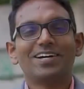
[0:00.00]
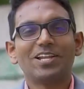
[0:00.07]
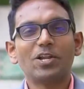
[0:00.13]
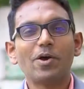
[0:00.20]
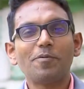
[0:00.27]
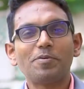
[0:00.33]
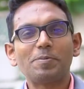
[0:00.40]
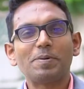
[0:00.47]

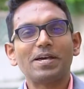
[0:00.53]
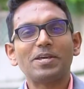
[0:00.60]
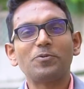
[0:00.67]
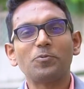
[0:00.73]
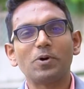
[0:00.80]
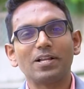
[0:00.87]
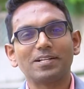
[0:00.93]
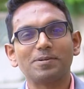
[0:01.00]
Hello everybody,
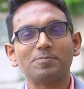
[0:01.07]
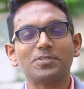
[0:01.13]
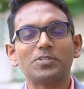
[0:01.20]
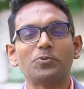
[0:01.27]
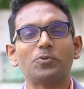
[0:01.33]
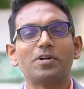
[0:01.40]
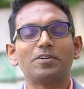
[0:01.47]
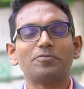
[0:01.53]
welcome to
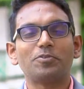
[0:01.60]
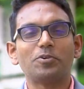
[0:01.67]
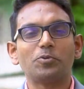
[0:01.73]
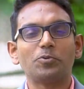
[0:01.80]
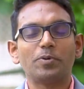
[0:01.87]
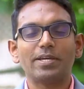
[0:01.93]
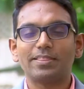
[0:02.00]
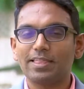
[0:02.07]
the Word for
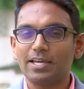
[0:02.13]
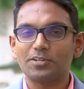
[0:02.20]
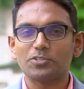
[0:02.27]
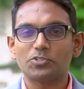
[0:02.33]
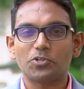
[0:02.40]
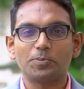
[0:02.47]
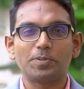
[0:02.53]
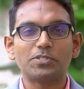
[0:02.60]
the Week. Thank you
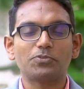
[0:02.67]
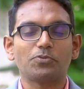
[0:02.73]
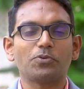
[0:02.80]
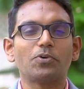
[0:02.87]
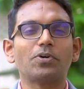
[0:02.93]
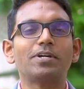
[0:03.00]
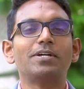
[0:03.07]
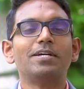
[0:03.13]
so much
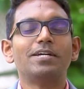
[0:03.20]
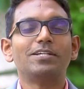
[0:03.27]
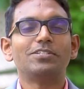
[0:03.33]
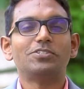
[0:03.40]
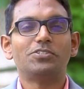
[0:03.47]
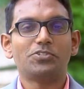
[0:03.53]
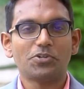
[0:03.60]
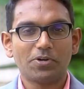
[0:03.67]
for
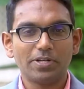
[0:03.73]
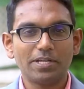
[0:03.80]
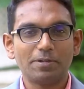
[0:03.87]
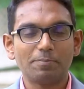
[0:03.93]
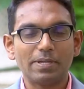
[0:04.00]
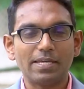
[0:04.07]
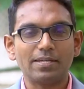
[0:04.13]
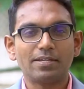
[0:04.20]

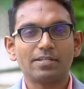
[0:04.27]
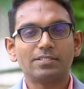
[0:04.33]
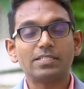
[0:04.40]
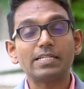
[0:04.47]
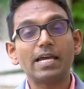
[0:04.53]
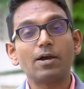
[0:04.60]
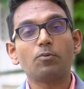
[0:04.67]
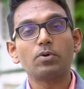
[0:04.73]
joining me.
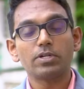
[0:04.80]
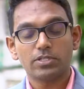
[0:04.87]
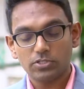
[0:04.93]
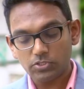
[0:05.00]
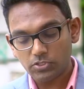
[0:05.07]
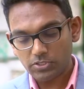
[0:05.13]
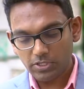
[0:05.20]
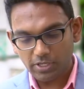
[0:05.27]
Today I want
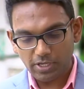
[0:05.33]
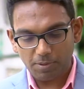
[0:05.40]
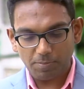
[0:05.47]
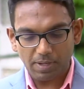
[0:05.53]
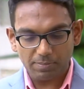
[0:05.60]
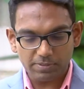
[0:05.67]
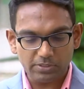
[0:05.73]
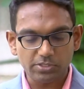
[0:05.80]
us to turn our
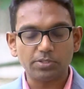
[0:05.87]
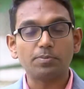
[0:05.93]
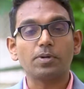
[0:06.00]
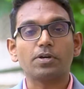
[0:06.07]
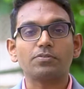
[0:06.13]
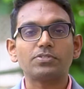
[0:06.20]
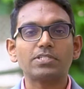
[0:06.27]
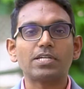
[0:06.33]
Bibles to the
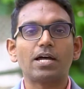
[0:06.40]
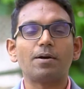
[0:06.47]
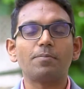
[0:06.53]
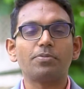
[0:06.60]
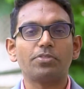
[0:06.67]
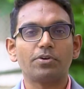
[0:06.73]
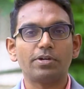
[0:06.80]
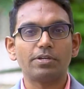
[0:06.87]
book of
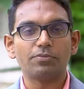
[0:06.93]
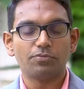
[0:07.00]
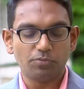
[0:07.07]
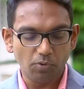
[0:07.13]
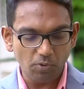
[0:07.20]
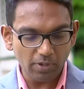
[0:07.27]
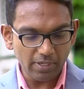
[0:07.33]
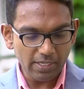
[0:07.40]
Psalm
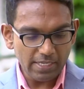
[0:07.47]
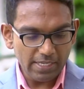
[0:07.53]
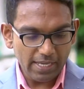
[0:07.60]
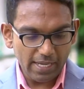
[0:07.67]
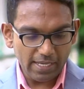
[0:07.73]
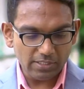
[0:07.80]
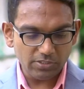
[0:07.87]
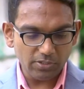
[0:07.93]
thirty-four
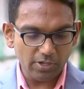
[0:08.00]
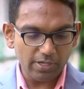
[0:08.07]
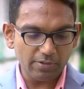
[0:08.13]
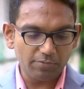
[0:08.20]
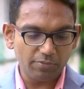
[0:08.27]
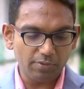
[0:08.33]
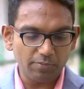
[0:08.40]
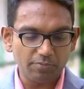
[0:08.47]
and
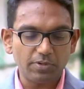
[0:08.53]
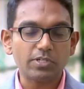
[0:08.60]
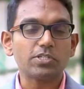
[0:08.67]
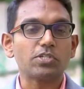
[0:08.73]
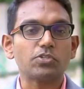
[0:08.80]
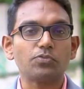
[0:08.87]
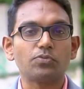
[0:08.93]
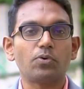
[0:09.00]
starting from
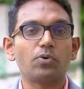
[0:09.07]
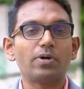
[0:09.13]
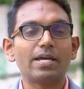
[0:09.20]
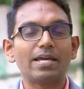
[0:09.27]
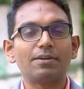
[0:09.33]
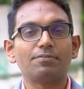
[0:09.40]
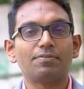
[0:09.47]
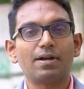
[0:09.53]
verses four
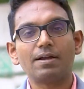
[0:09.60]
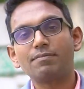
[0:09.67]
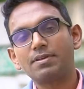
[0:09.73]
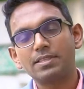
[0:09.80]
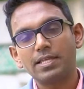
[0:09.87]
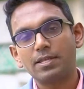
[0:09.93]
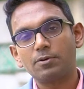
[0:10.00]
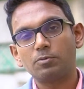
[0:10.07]
and five,
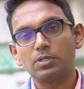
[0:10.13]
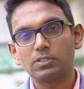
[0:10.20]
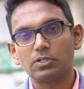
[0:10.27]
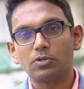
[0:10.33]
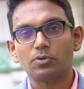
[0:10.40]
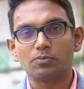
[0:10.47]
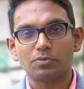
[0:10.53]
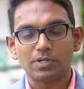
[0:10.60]
and then we'll
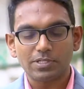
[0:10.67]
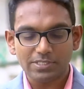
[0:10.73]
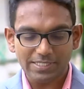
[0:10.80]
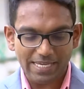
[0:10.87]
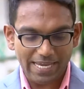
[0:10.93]
go to verse